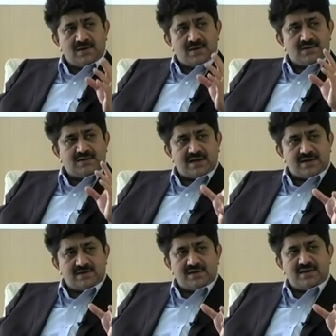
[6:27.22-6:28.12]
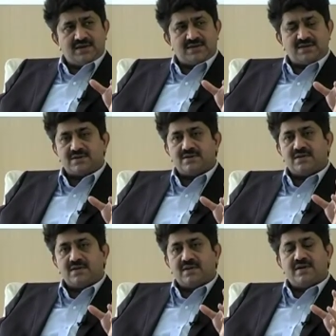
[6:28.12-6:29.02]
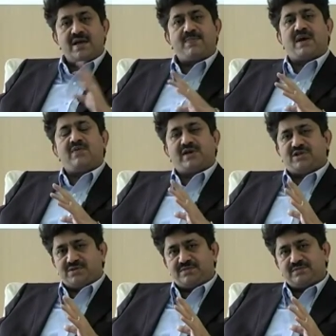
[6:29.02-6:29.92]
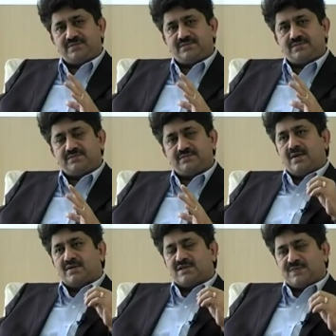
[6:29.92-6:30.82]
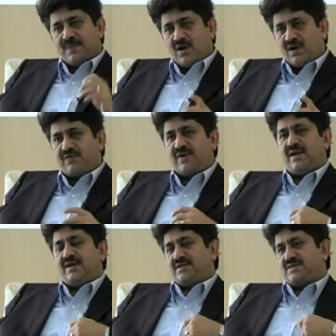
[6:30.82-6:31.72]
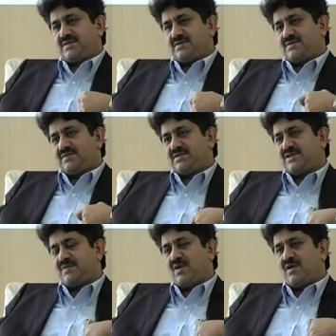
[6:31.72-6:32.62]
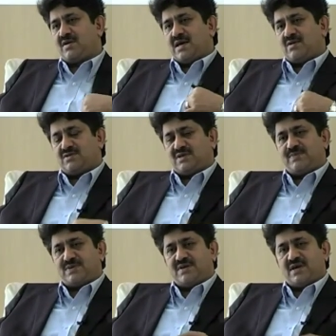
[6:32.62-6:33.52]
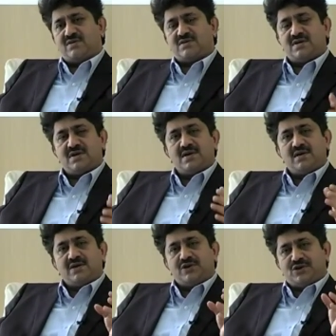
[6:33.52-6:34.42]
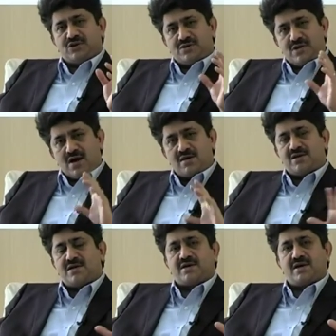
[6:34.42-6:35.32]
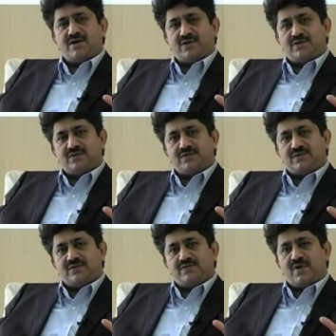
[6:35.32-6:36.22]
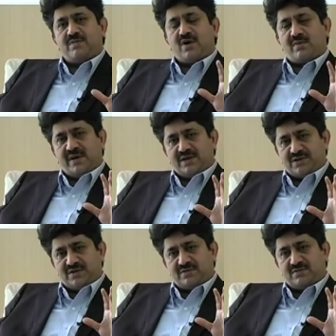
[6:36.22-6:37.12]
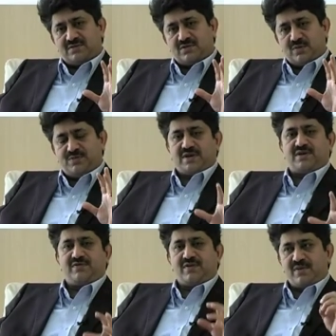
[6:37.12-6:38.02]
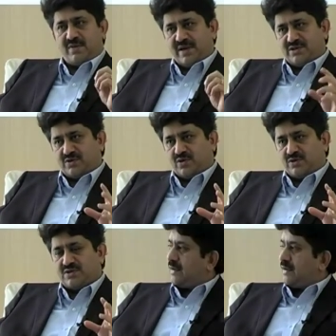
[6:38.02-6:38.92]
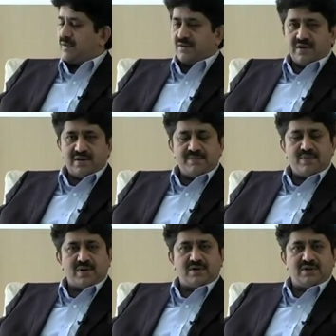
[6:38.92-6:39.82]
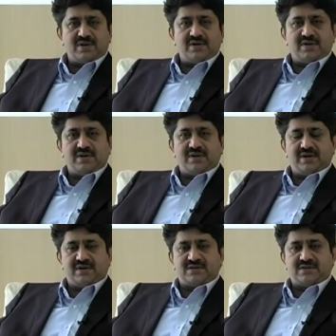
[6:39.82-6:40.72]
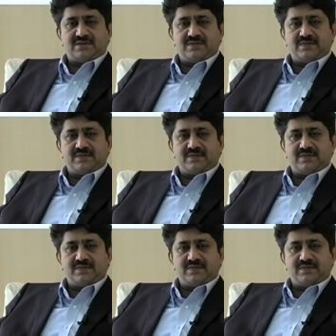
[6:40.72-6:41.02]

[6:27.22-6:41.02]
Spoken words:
Second thing is deep conviction. Small failures, small downs, ups and downs should not deter you from your major objective, from your major goals. Third important thing is